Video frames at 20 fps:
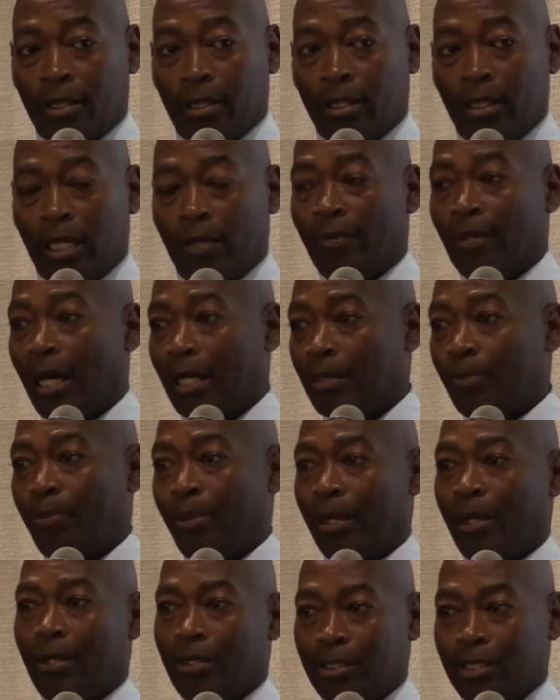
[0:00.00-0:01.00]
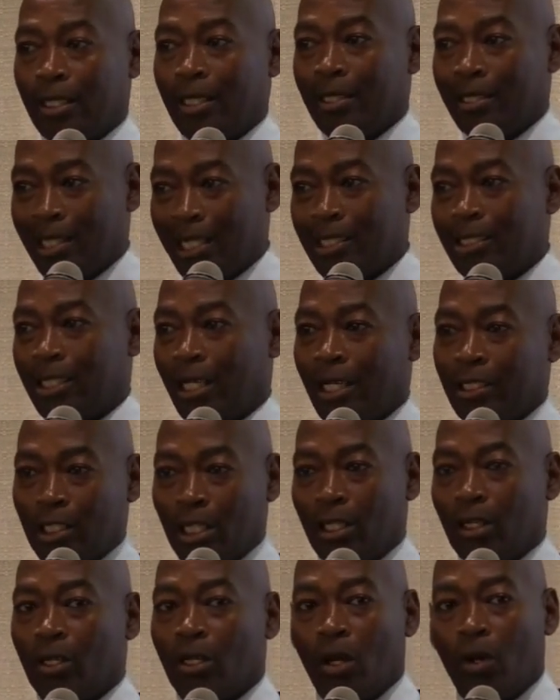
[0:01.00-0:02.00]
You have a lot of parents that it takes a
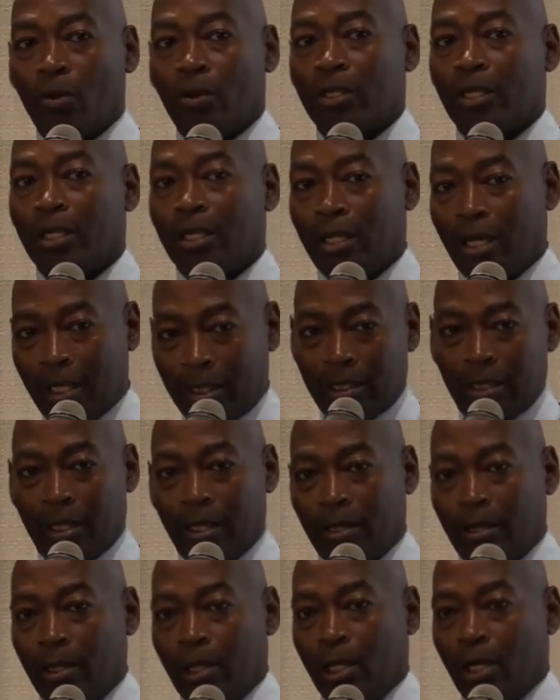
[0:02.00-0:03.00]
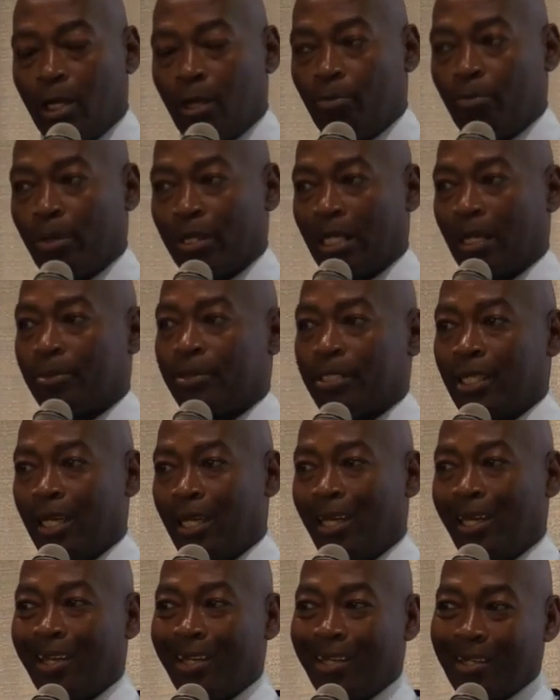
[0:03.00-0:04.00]
little longer to get there. But I'm
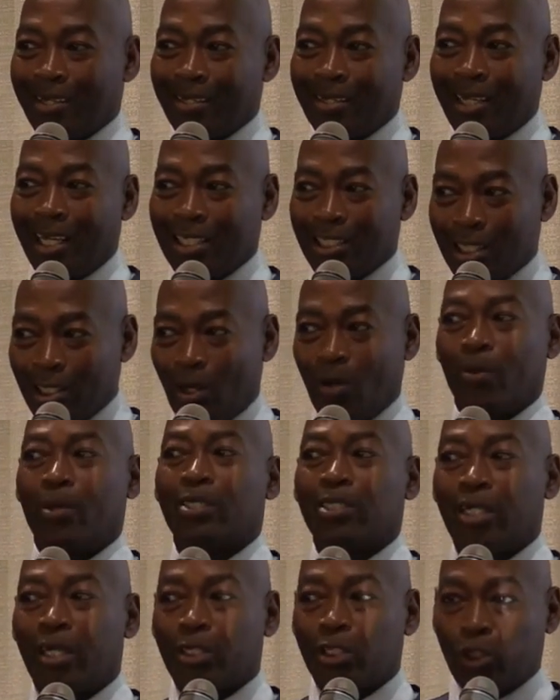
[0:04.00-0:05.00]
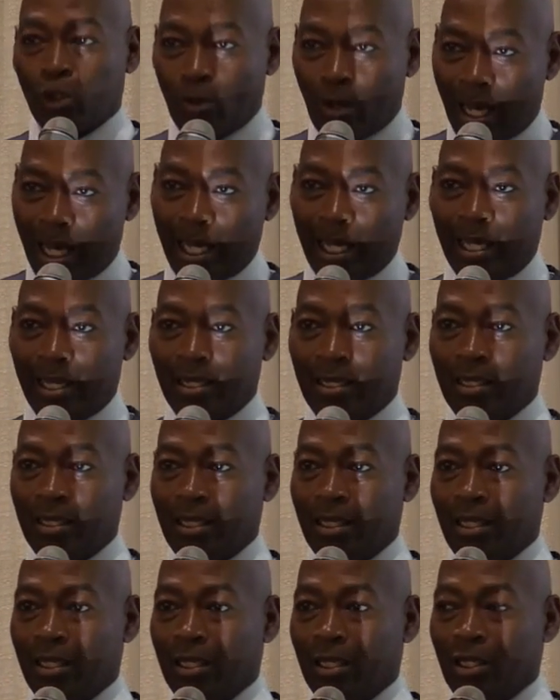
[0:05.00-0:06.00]
saying, as long as they're trying,
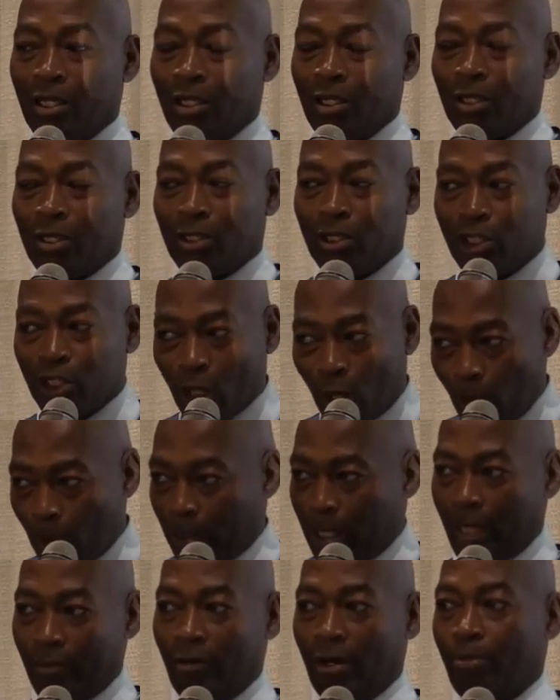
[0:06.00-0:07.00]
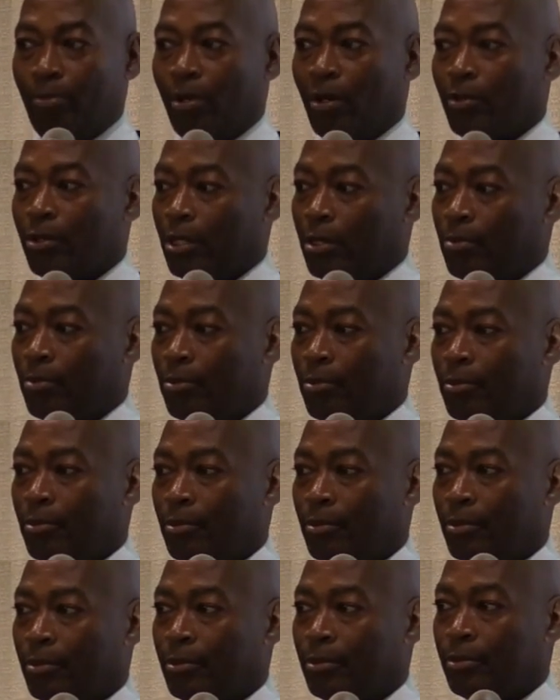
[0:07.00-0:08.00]
don't give up on them.
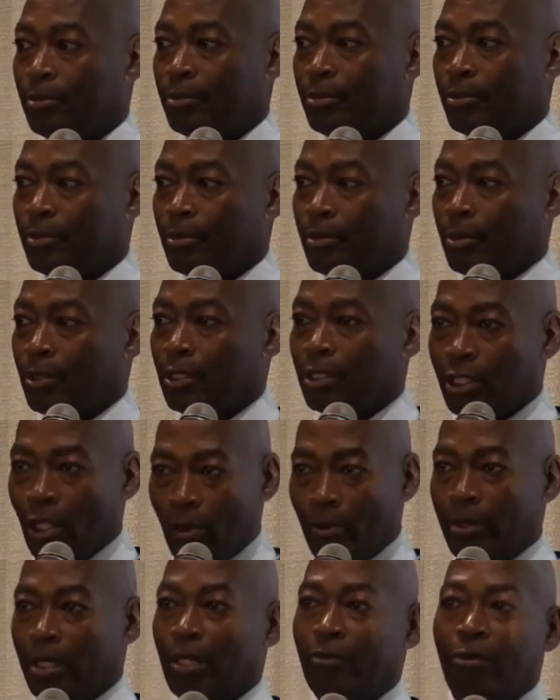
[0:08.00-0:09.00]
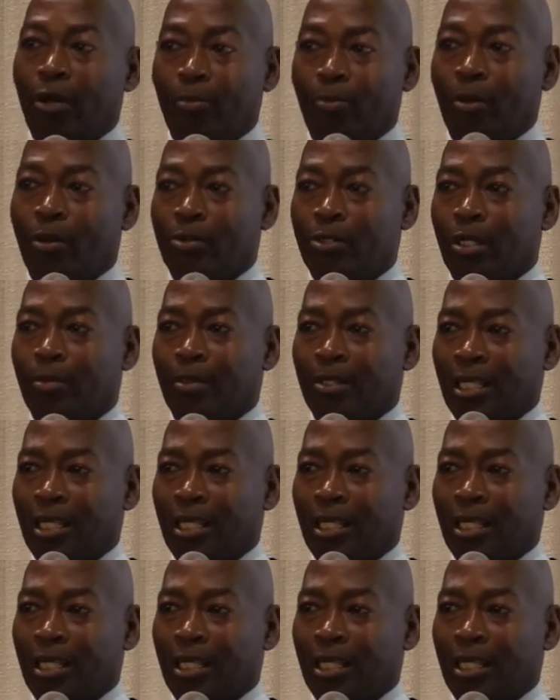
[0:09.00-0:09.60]
Don't give up on them.